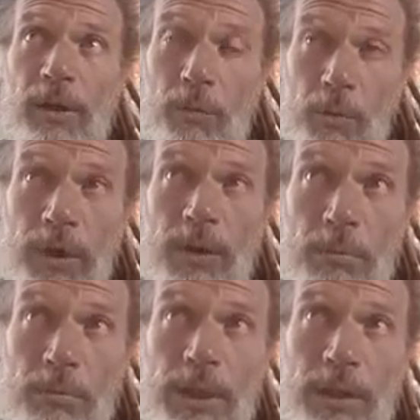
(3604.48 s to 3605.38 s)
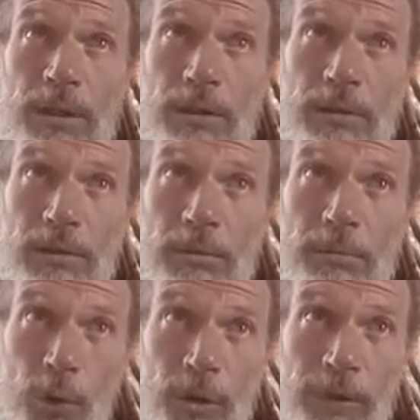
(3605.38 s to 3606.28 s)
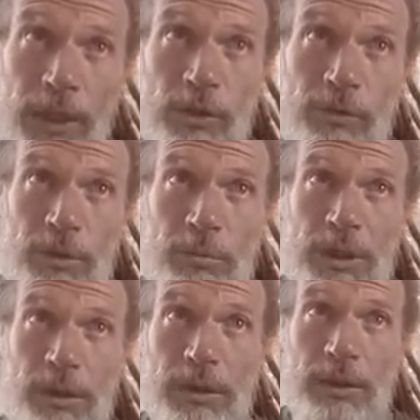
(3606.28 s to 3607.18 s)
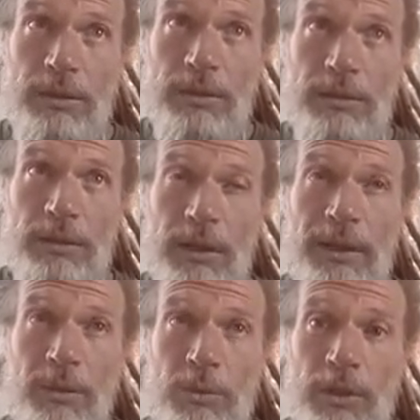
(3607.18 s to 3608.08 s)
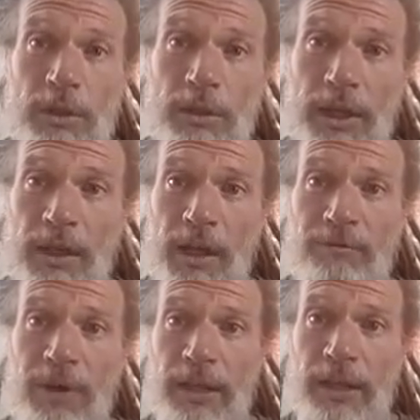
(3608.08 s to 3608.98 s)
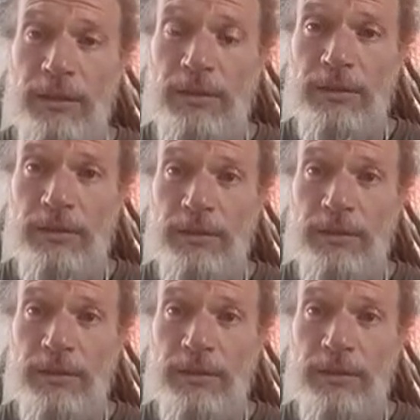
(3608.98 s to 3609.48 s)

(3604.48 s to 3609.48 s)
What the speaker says: One of the big motivators for me is ahimsa and nonviolence.